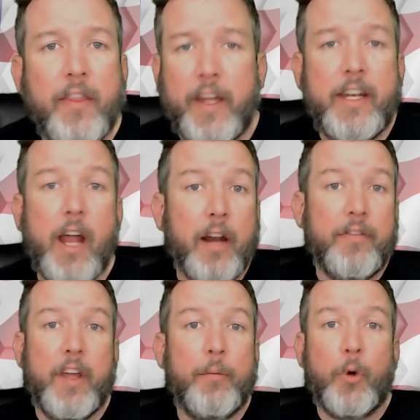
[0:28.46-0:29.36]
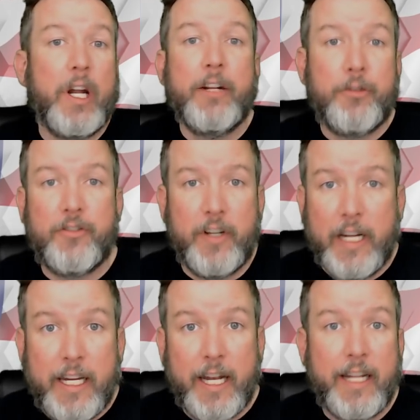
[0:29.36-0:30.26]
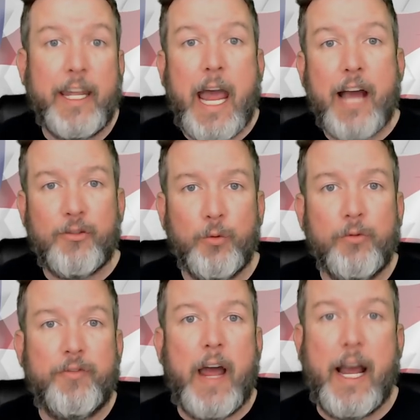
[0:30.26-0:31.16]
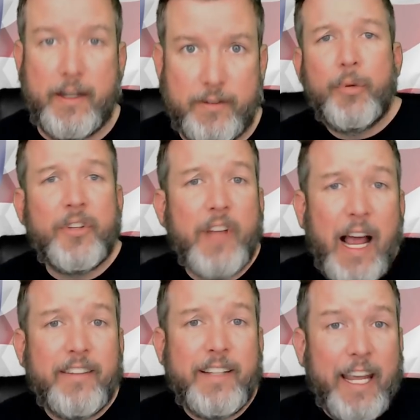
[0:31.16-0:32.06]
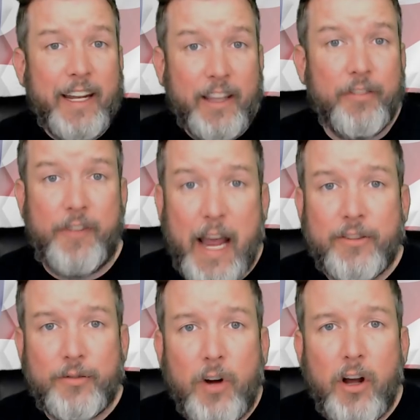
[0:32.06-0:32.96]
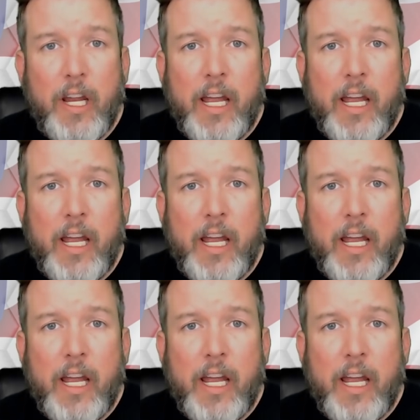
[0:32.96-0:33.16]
that none of them were interested in getting the actual facts. Besides getting the facts wrong,